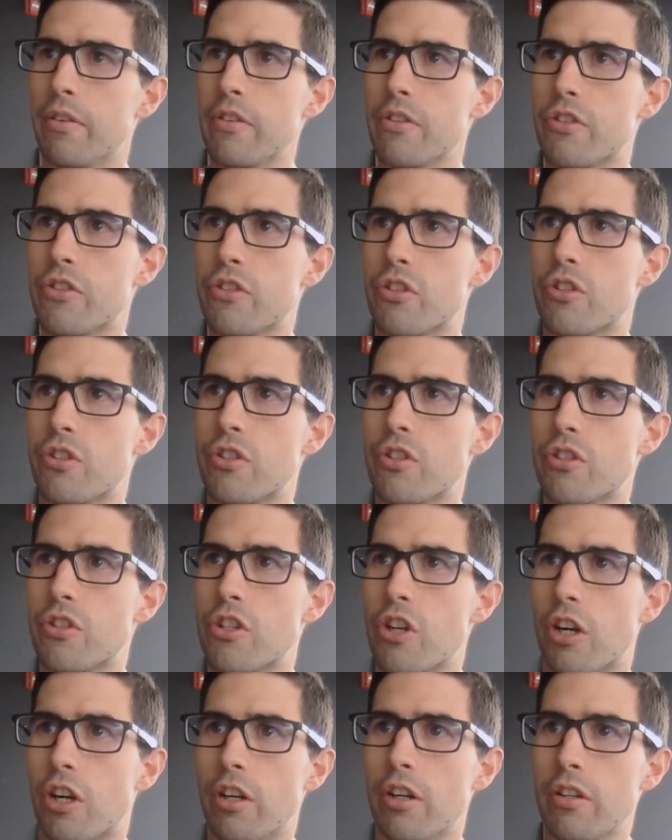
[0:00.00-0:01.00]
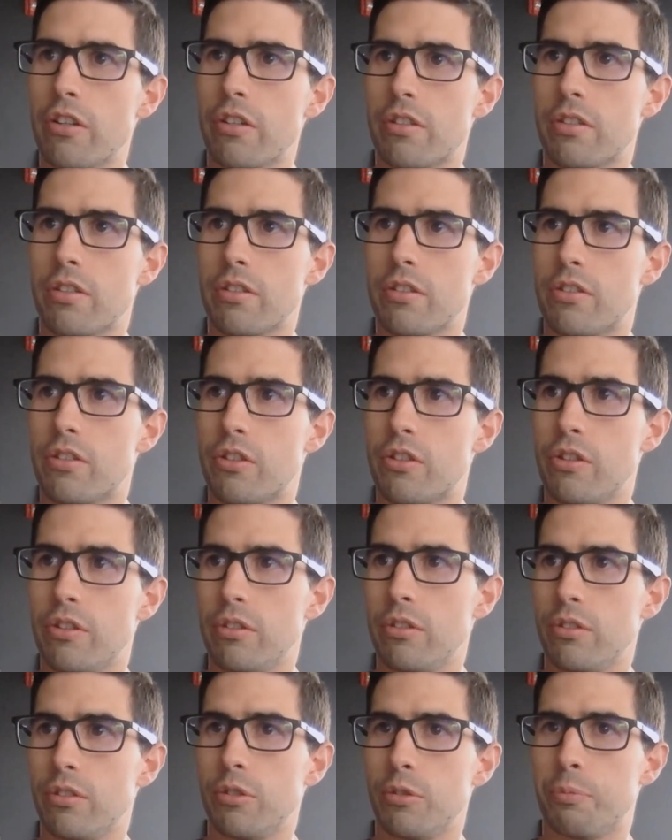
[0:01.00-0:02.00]
Start
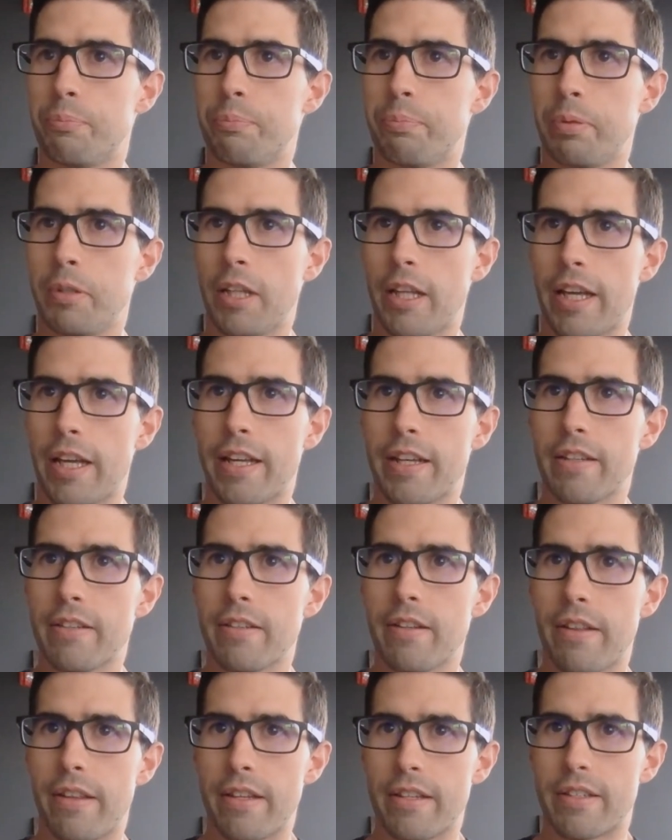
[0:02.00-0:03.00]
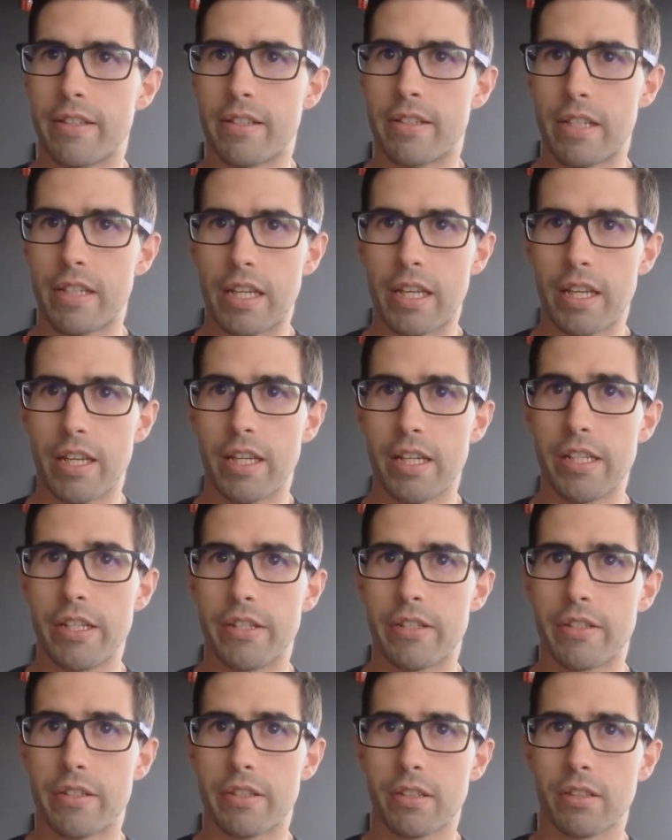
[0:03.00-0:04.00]
to plant the
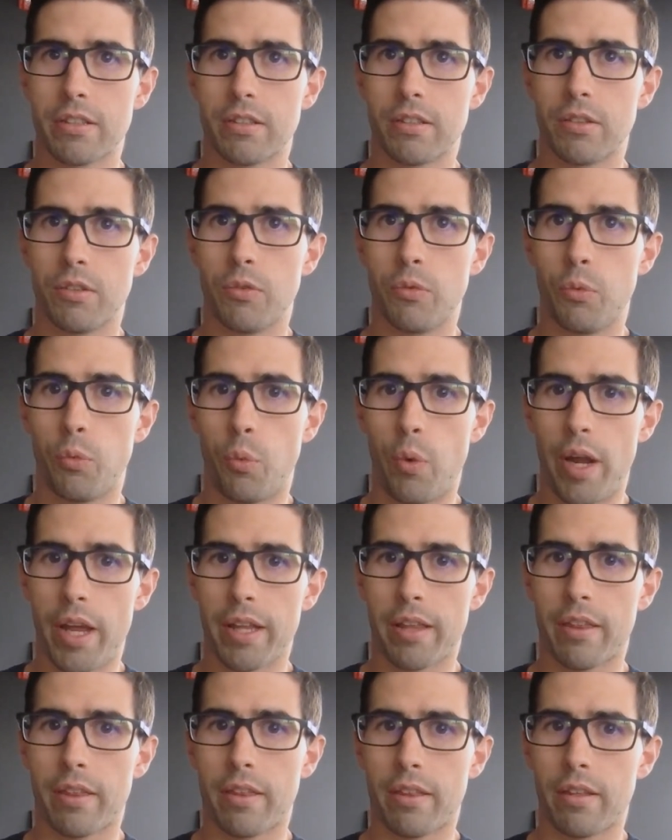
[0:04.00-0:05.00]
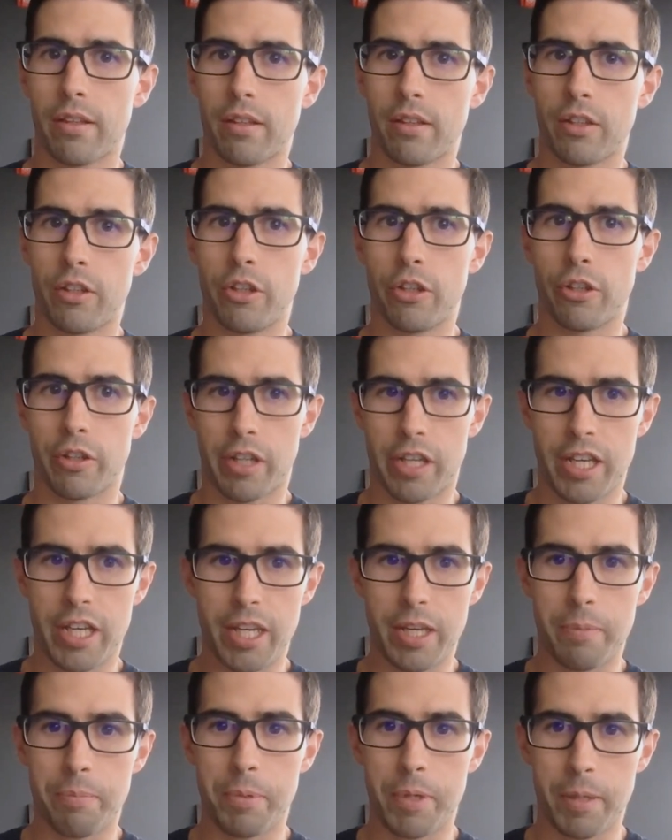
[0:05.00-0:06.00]
seeds with your
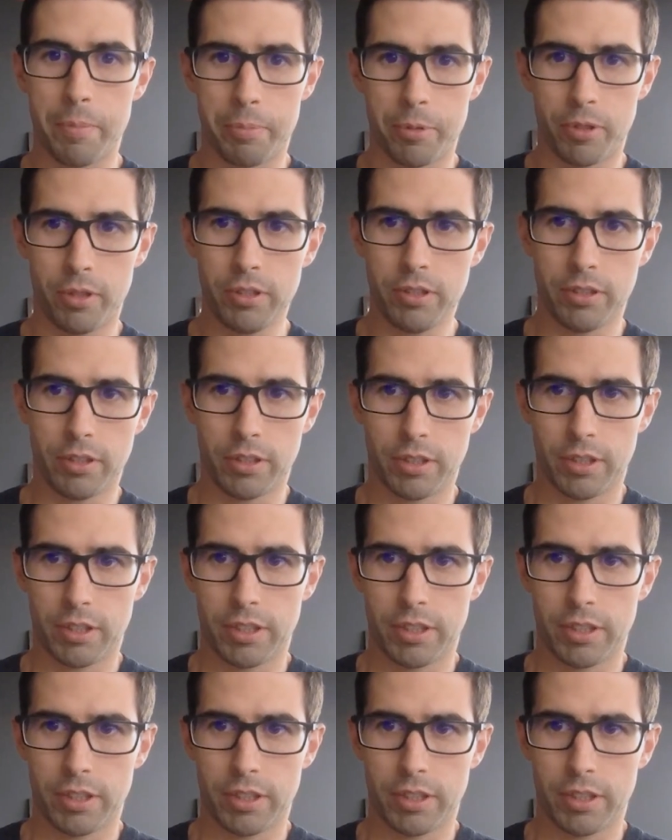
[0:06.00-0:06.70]
key people.